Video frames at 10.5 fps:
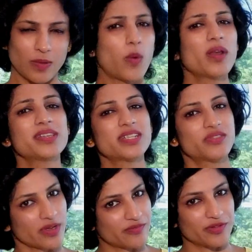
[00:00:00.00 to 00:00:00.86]
What does it
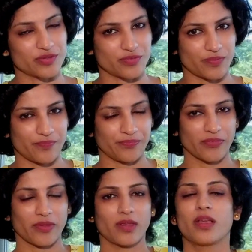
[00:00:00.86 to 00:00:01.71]
refer to?
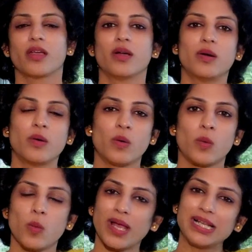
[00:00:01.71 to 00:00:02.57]

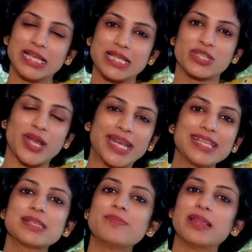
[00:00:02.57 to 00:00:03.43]
Well, shedding
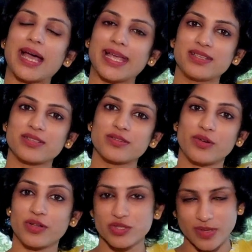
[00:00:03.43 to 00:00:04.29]
some light
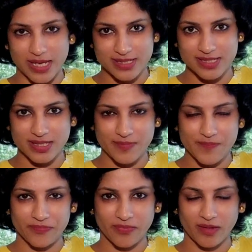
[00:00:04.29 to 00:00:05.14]
on duality,
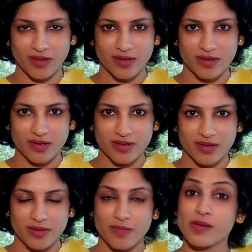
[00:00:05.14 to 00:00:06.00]

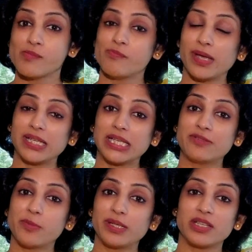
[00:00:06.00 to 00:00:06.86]
men and
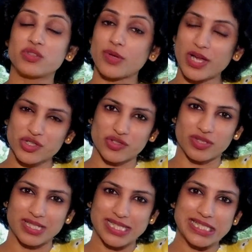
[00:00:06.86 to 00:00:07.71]
women attraction,
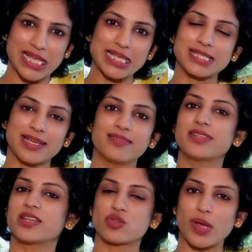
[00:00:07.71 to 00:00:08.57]
sex and
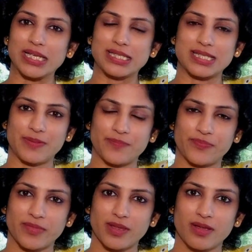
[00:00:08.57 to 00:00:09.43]
sexuality.
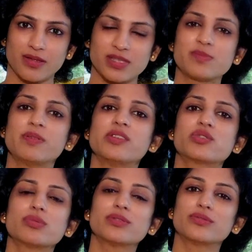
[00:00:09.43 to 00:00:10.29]

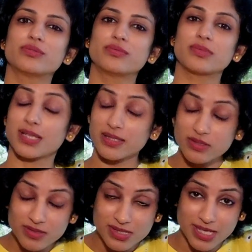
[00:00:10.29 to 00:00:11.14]
Spiritual Guru
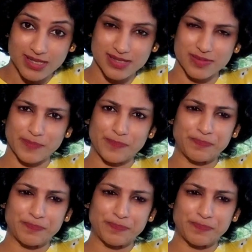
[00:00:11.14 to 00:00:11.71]
Sadhguru says,